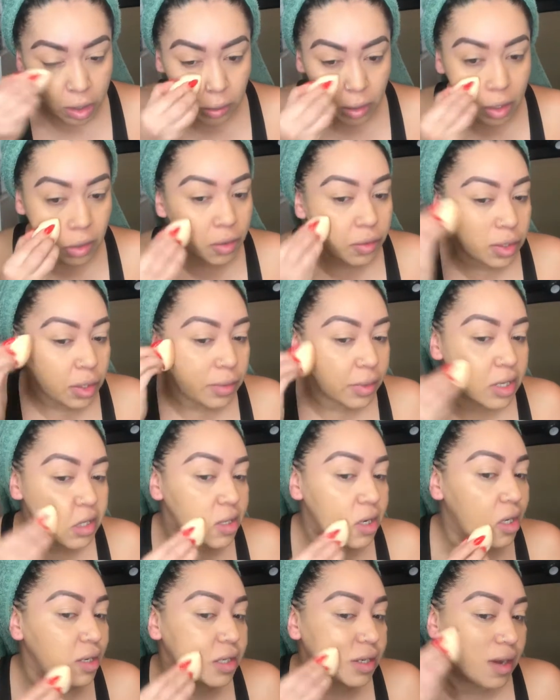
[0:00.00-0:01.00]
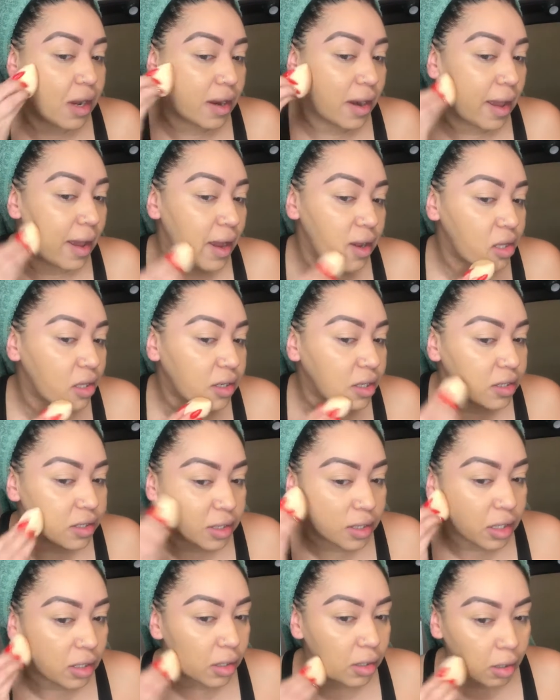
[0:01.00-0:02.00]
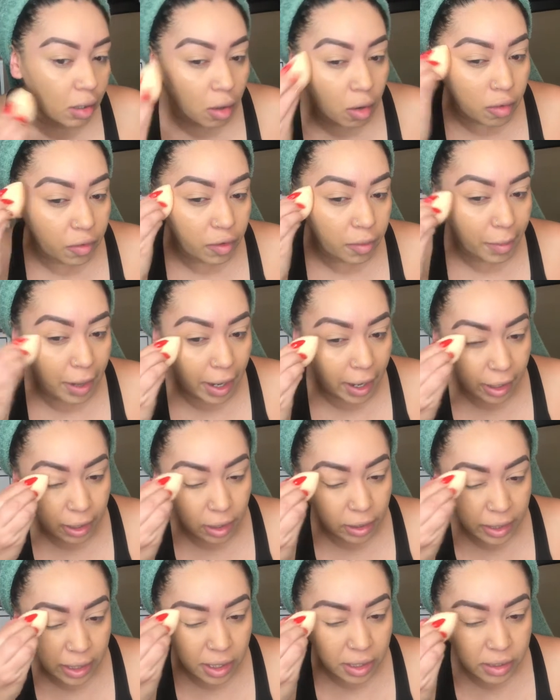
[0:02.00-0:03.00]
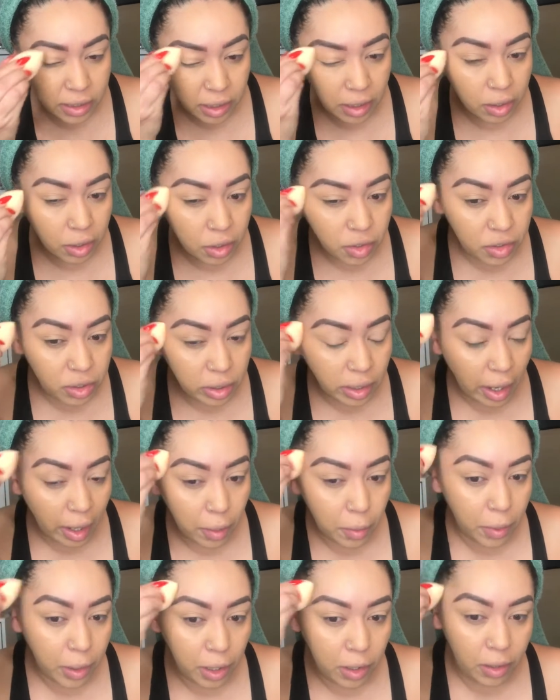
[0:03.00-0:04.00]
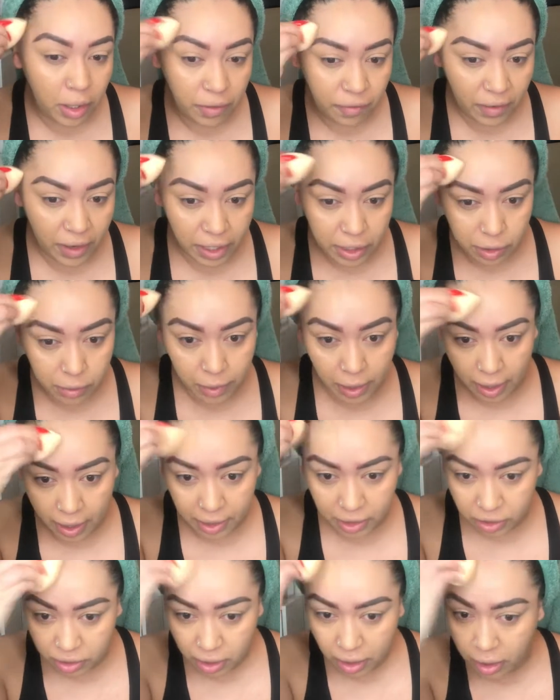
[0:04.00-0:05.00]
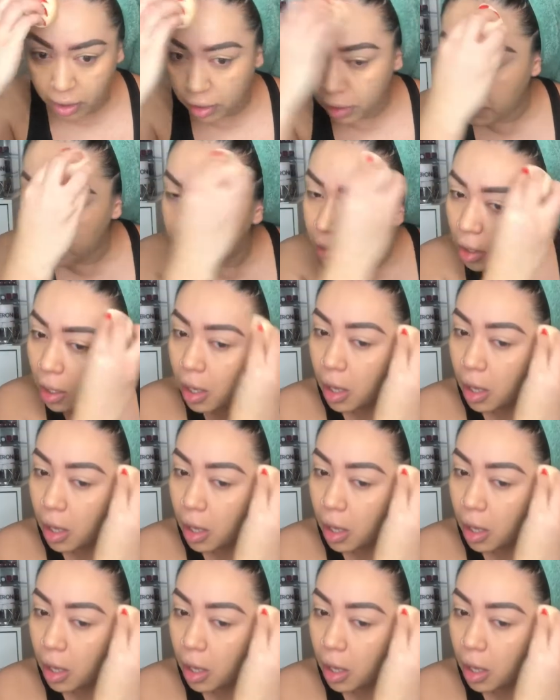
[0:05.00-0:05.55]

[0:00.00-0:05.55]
The only reason I did not add the concealer over my eyelids, and usually I will if I do an eyeshadow.